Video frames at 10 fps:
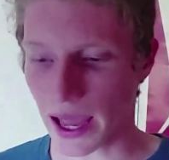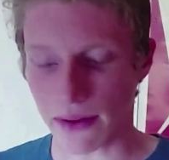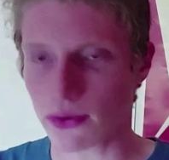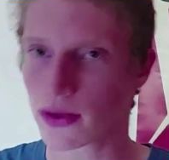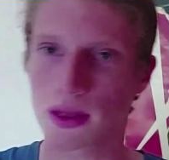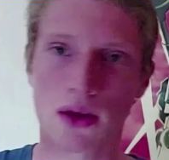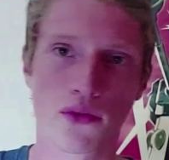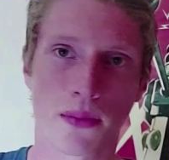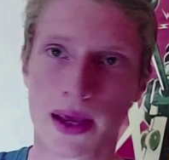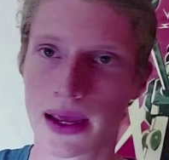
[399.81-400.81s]
everything
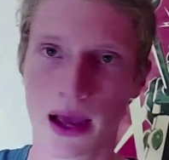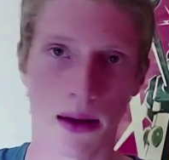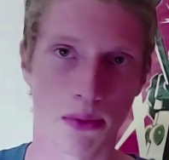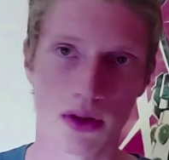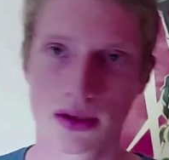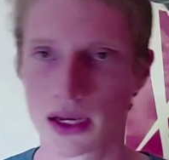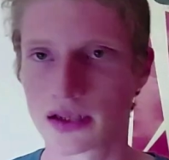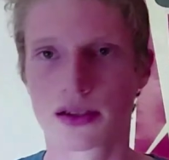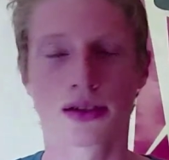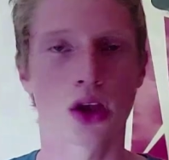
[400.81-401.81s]
from here upwards
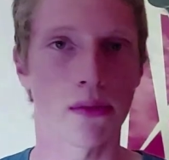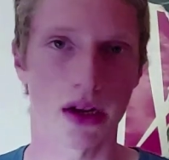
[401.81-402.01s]
is so